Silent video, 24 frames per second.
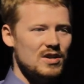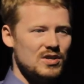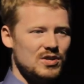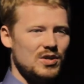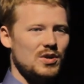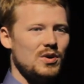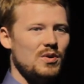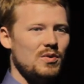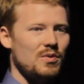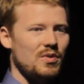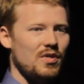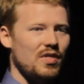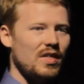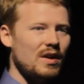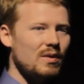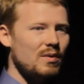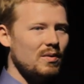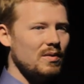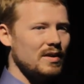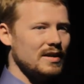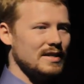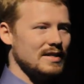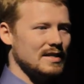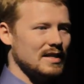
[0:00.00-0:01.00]
So the thing
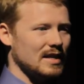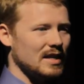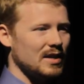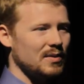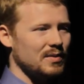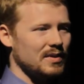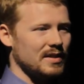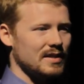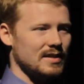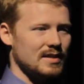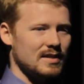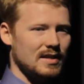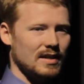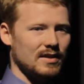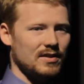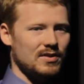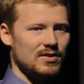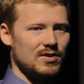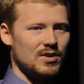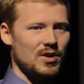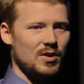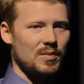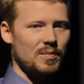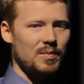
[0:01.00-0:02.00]
we want to study with this
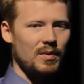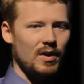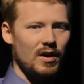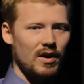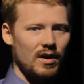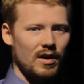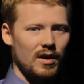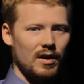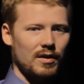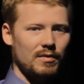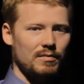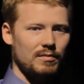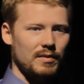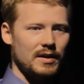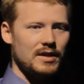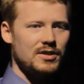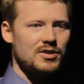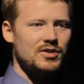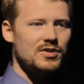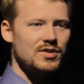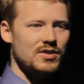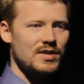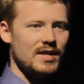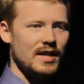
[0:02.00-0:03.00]
telescope are
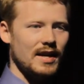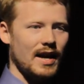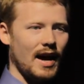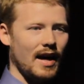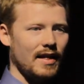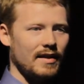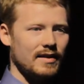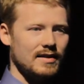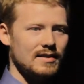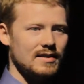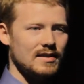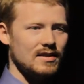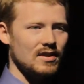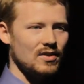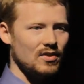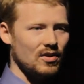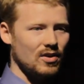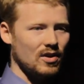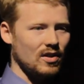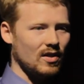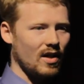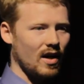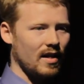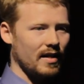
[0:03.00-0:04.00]
regions in the galaxy that
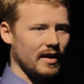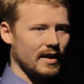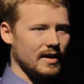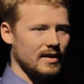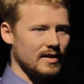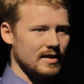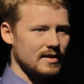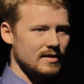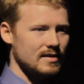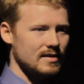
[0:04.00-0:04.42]
look a lot like